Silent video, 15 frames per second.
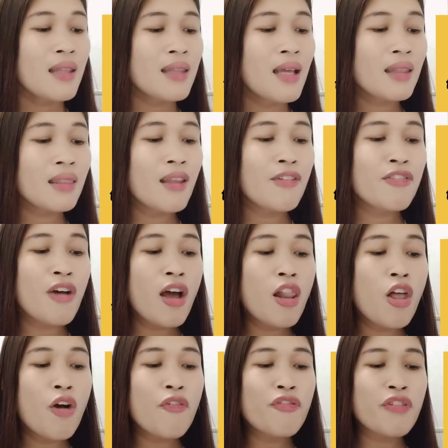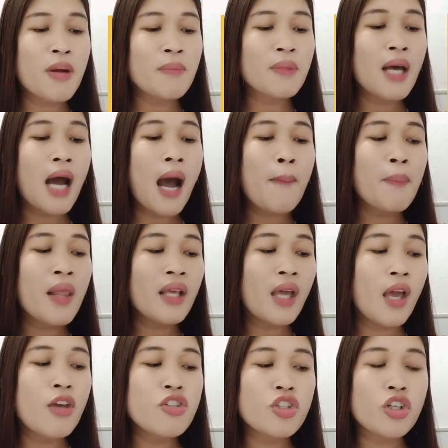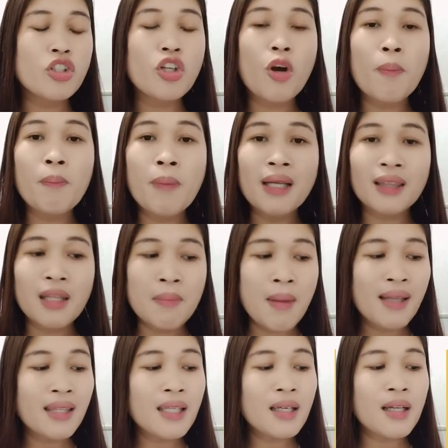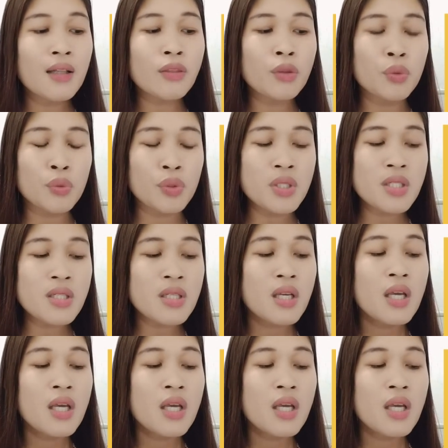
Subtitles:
that developed from the application of mathematical tools